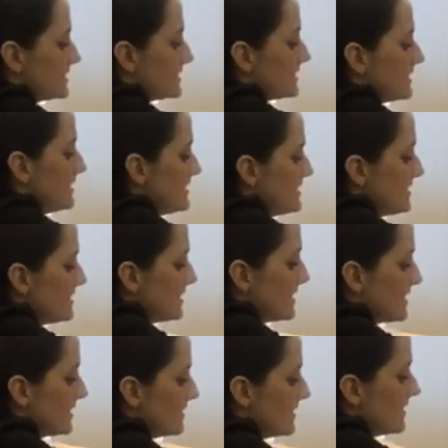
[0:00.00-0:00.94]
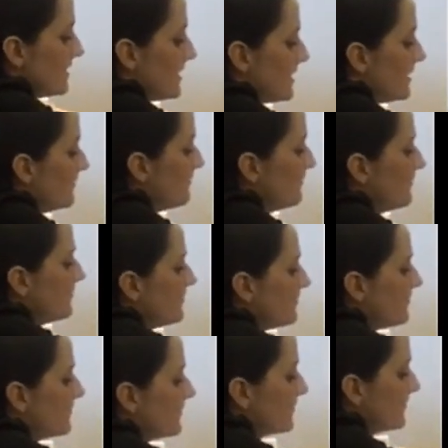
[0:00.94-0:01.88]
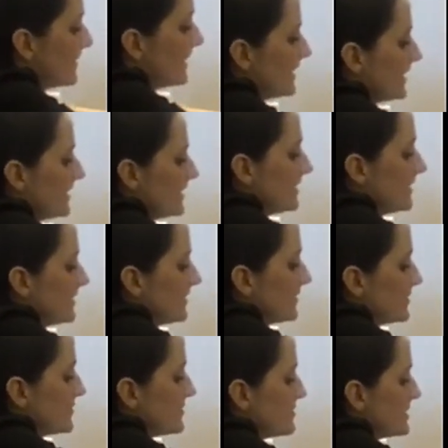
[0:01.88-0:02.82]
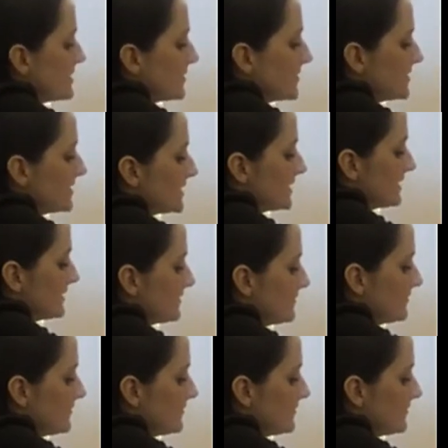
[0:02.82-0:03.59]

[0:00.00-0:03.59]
skin and then um, we'll be all done.